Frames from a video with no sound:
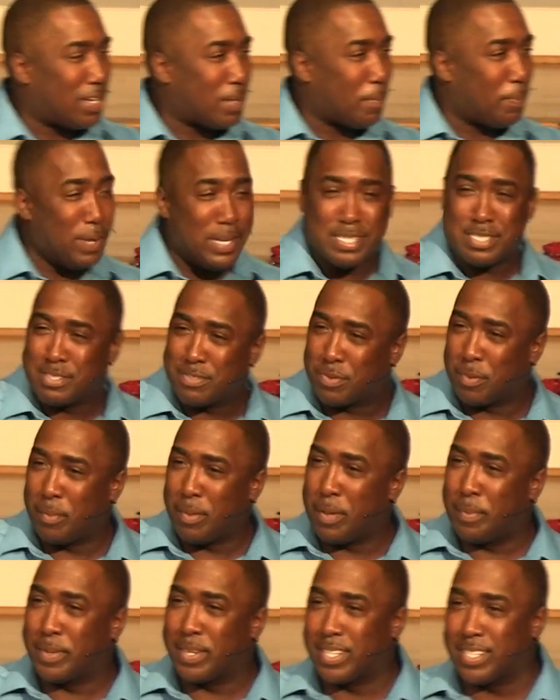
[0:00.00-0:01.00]
into pieces for
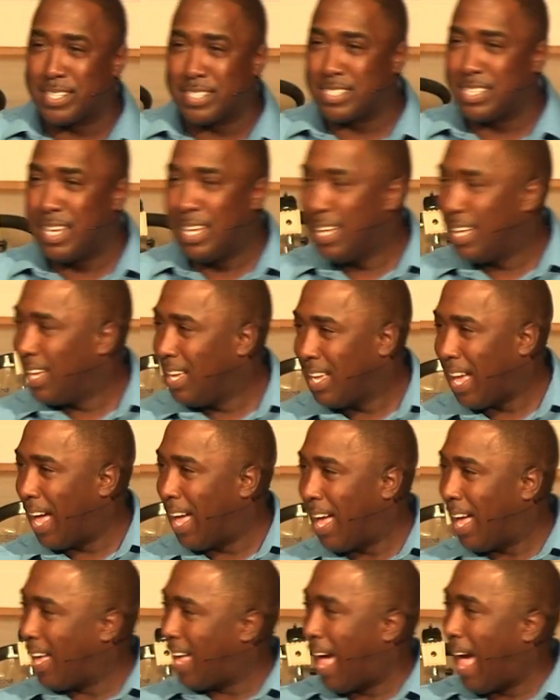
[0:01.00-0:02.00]
me because
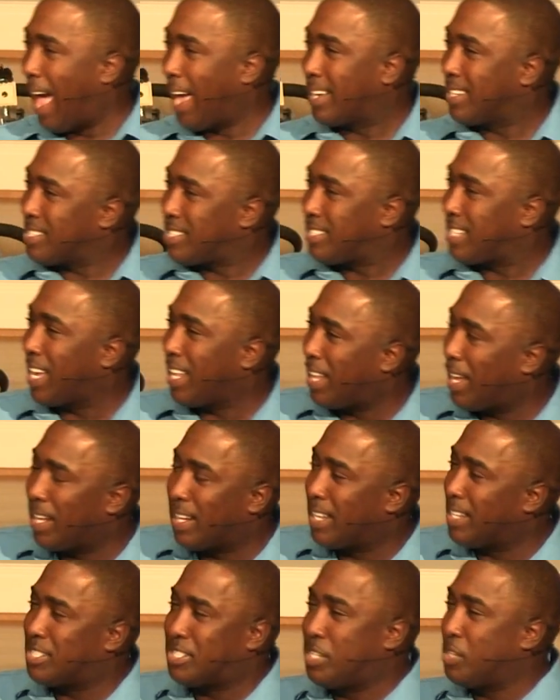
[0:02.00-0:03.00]
I could say
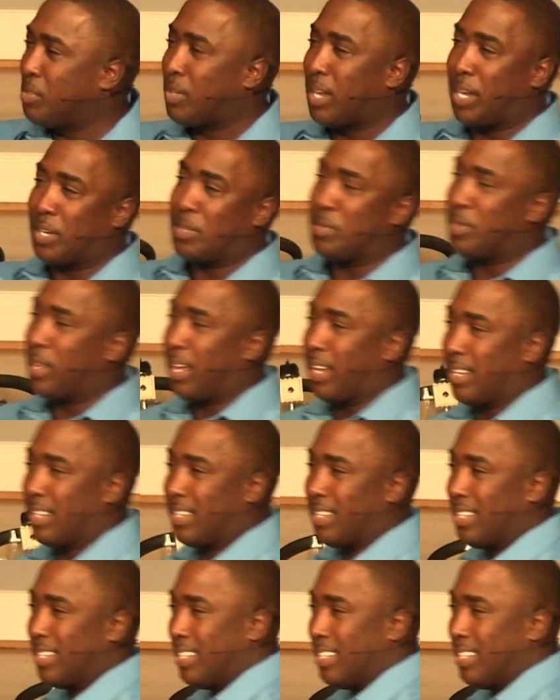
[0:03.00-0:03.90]
that and still not do that.